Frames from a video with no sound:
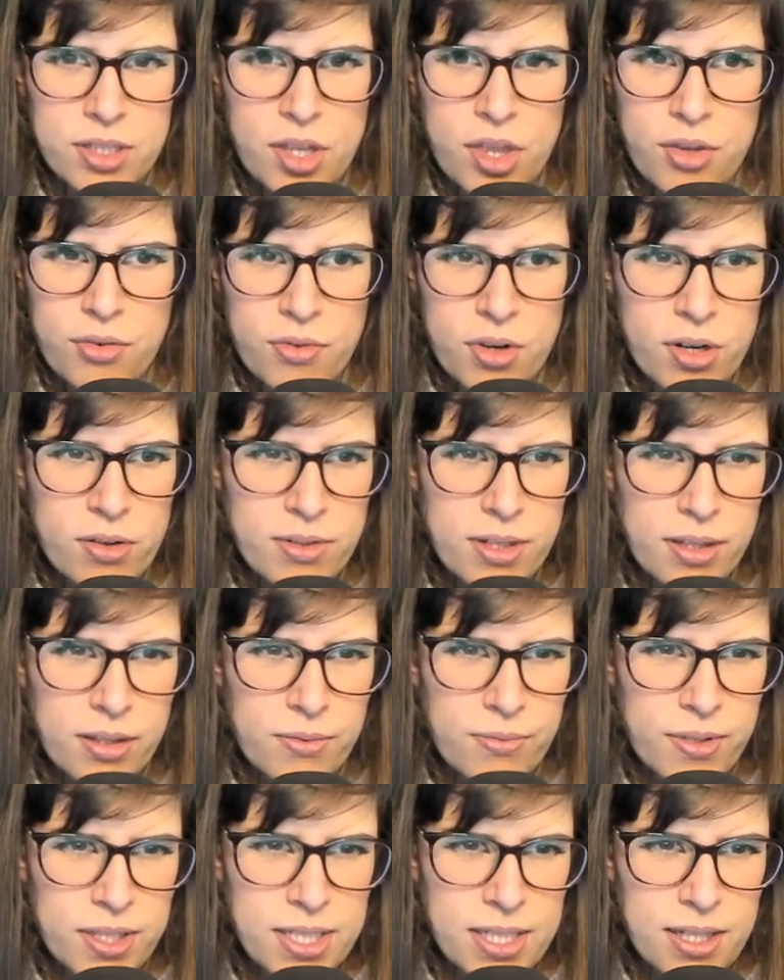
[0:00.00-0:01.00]
He threw down
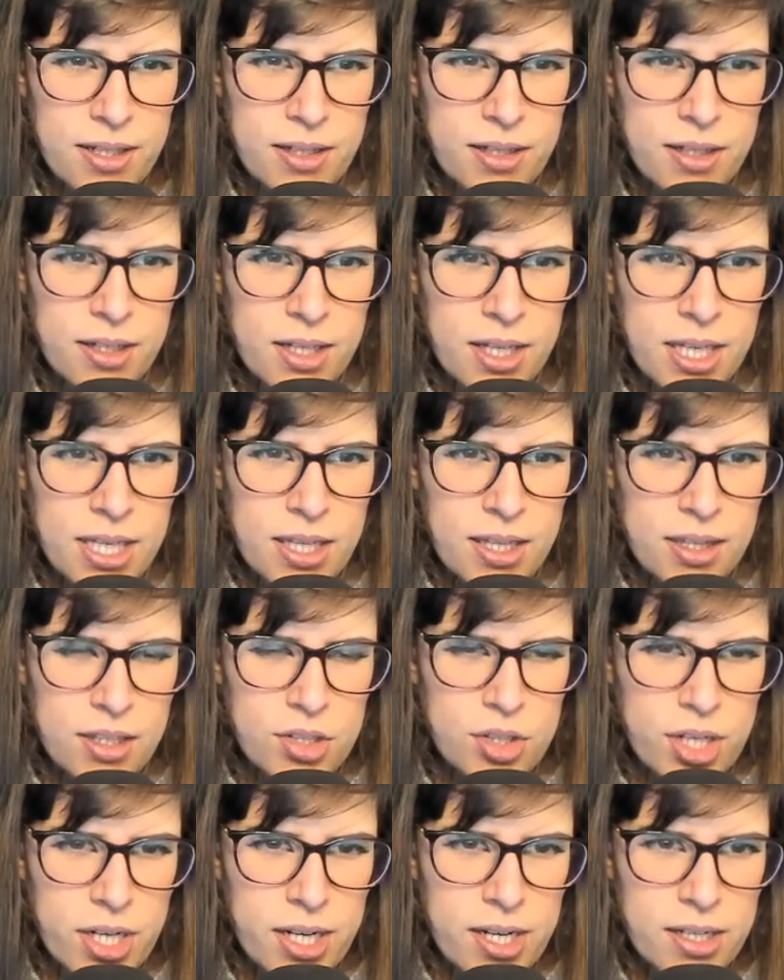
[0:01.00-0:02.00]
the Vanir, the
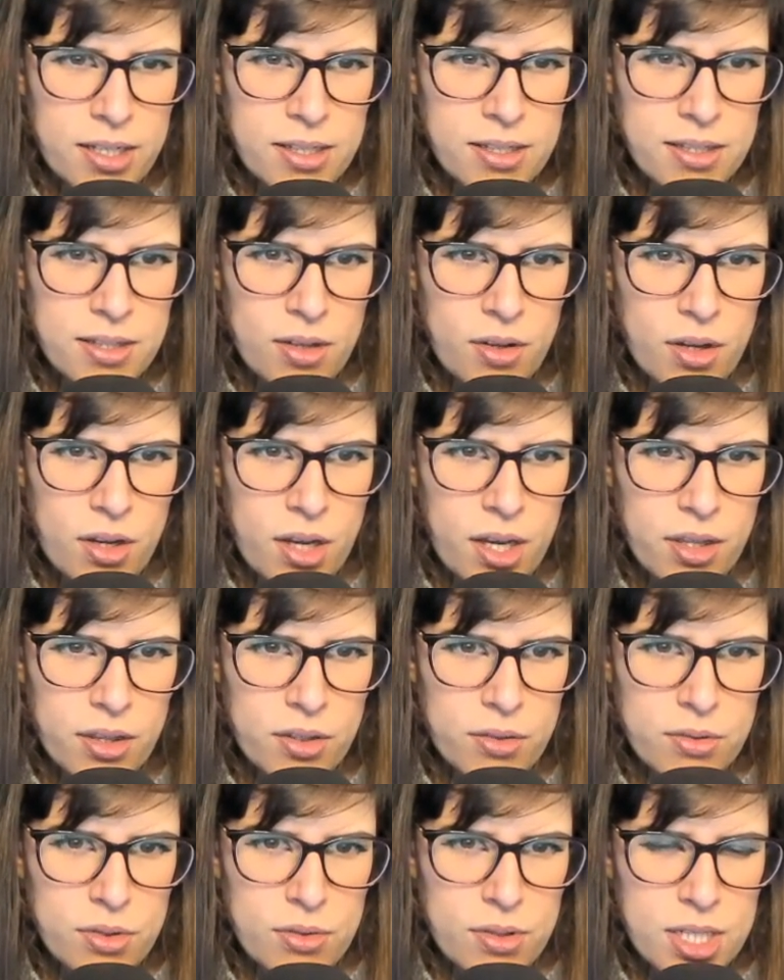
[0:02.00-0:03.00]
giants, and
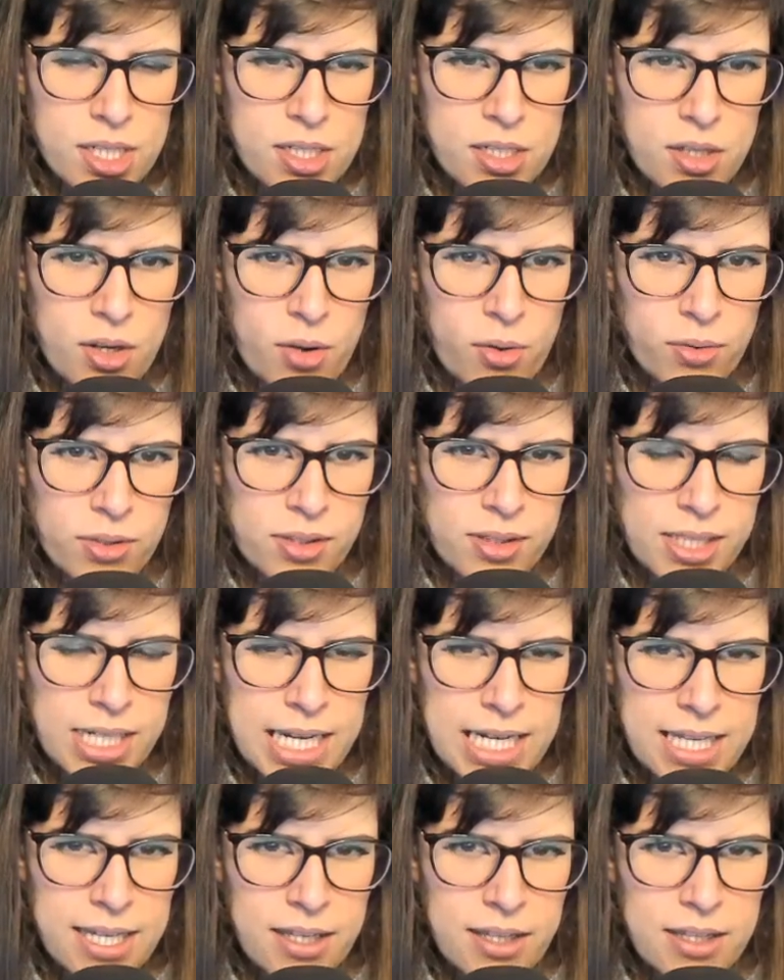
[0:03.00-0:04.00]
those creatures older than
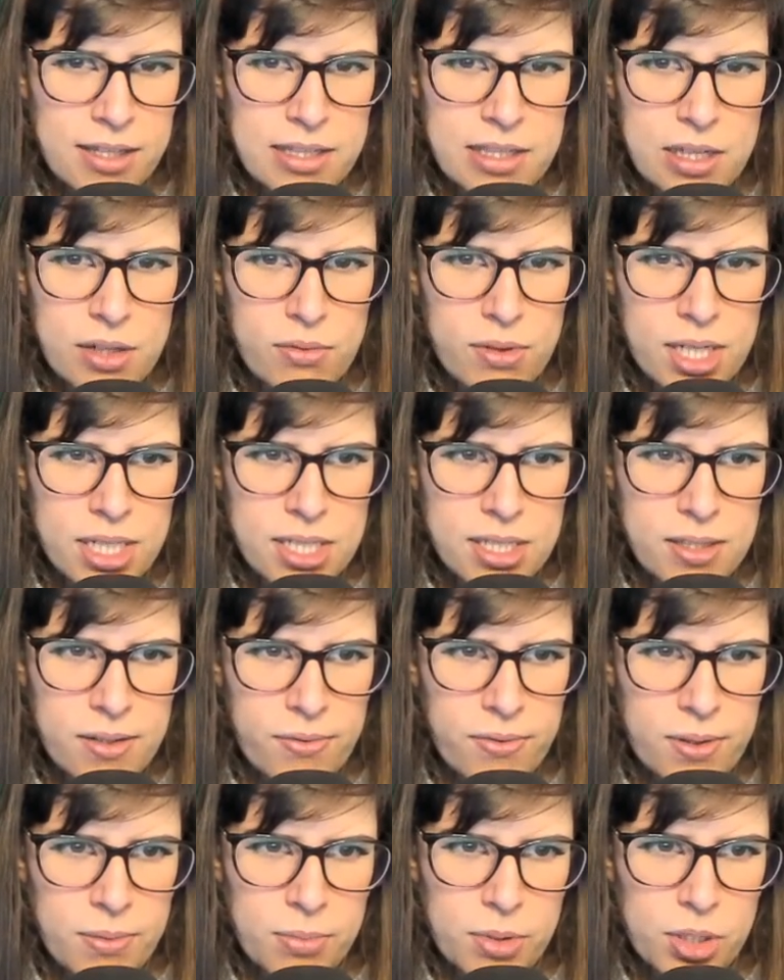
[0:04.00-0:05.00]
any others. The greatest
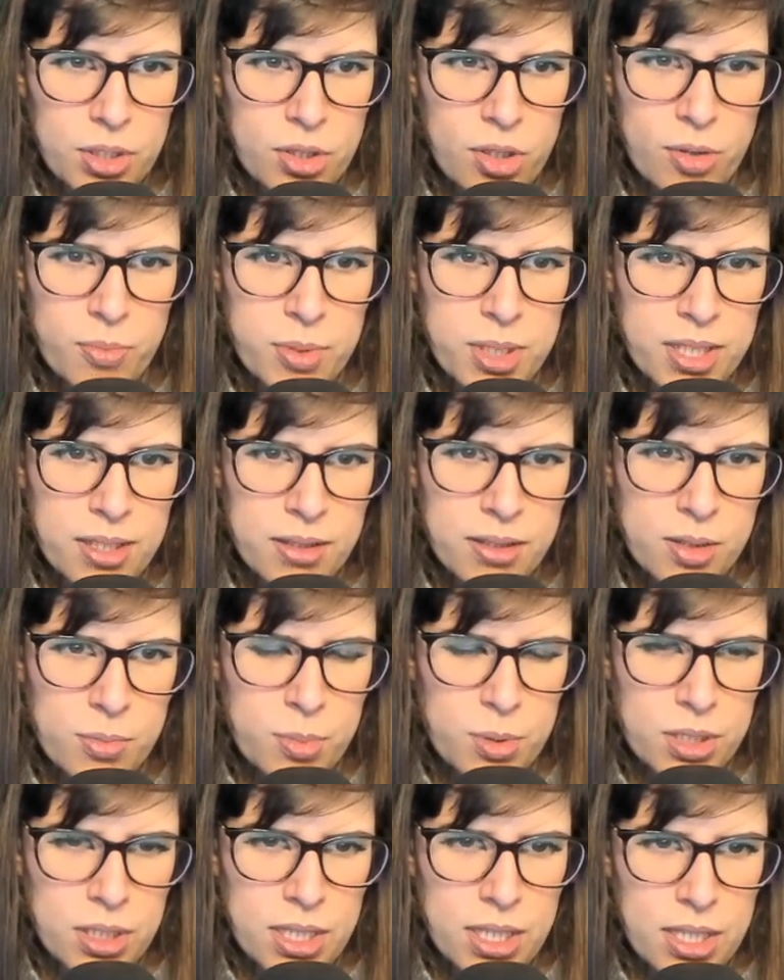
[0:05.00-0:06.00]
of them could not be killed,
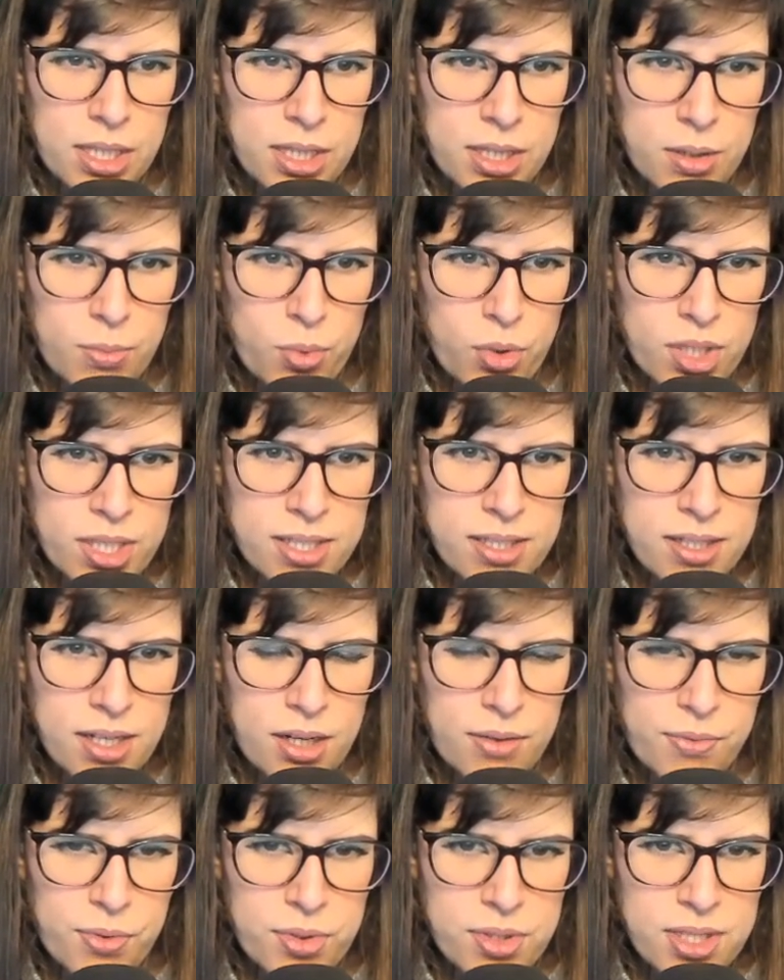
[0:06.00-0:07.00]
but were
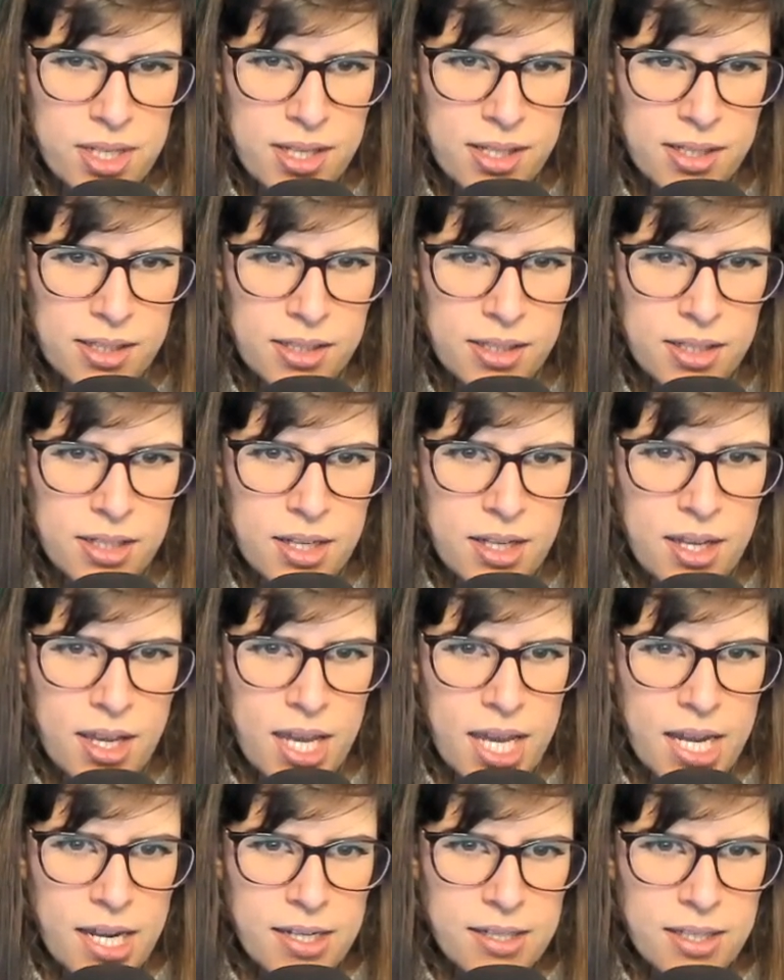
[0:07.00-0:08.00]
instead forsaken,
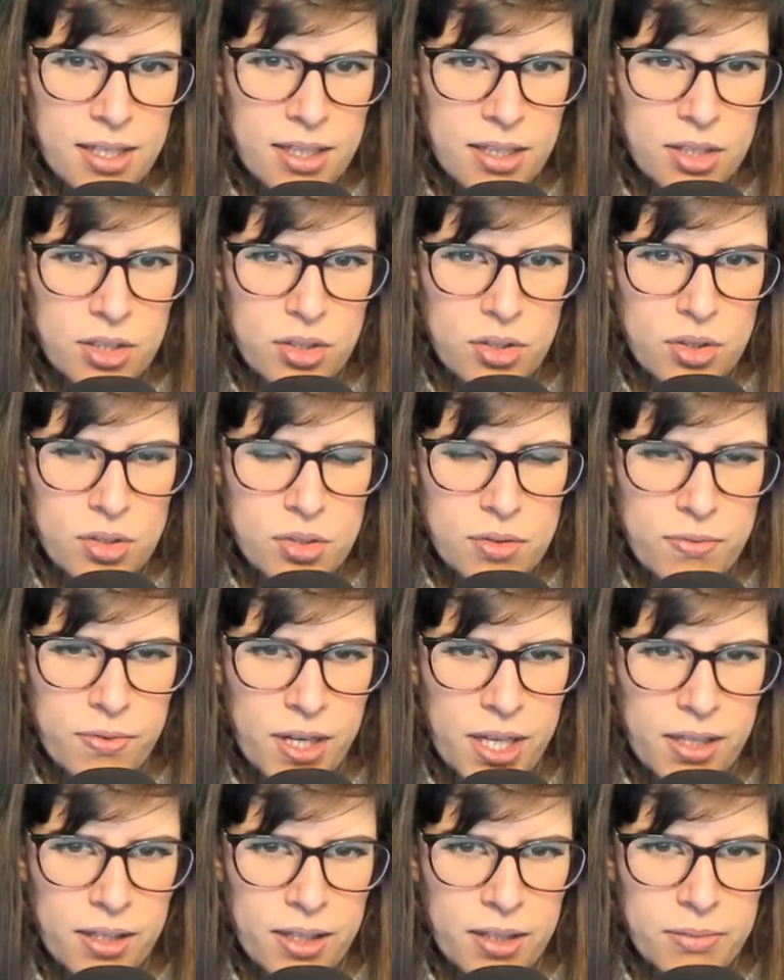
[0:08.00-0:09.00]
exiled here to
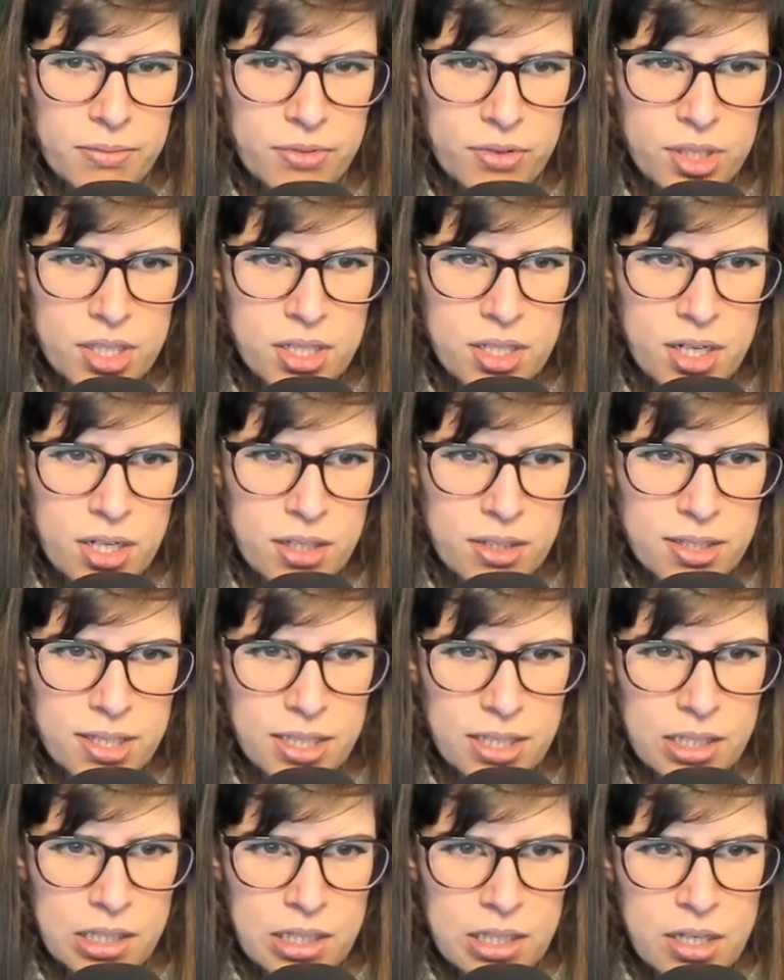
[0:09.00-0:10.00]
Valheim for
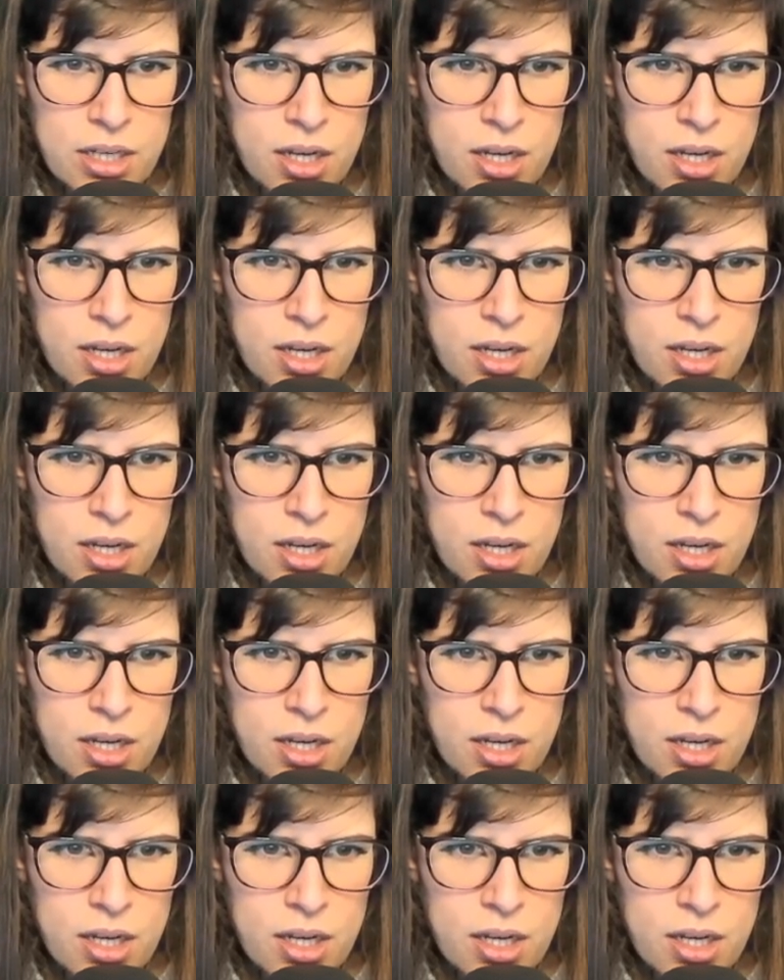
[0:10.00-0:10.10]
eternity.